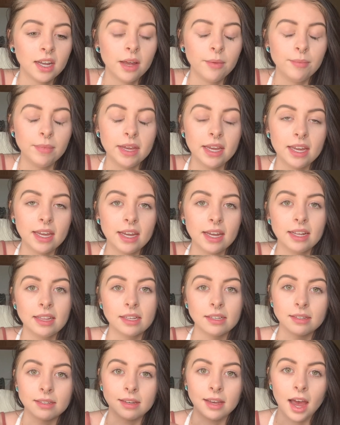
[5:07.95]
Me and
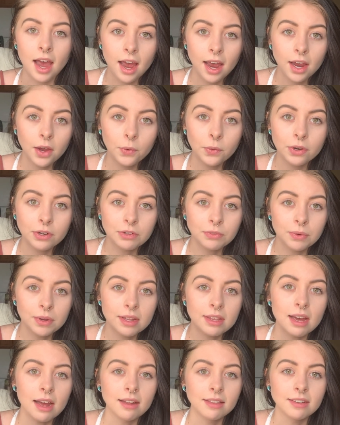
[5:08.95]
this guy I worked with
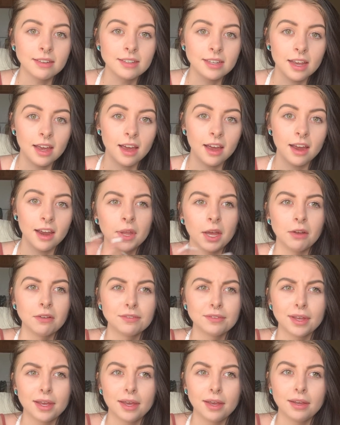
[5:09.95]
at the time, he
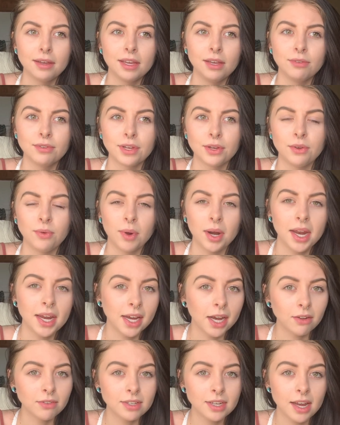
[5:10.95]
was like, you want to hang
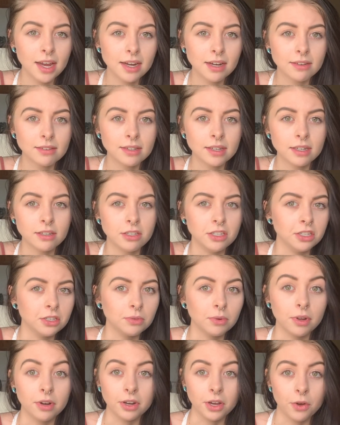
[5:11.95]
out today? And I was like, do you
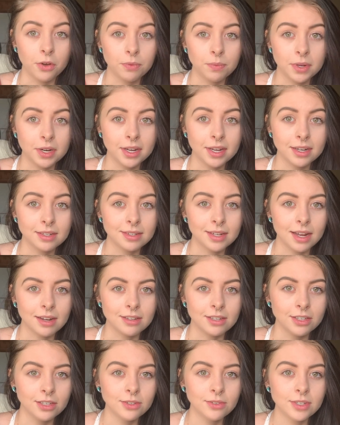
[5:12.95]
want to go with me to get a
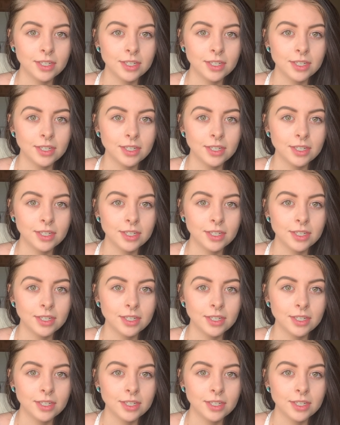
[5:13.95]
tattoo?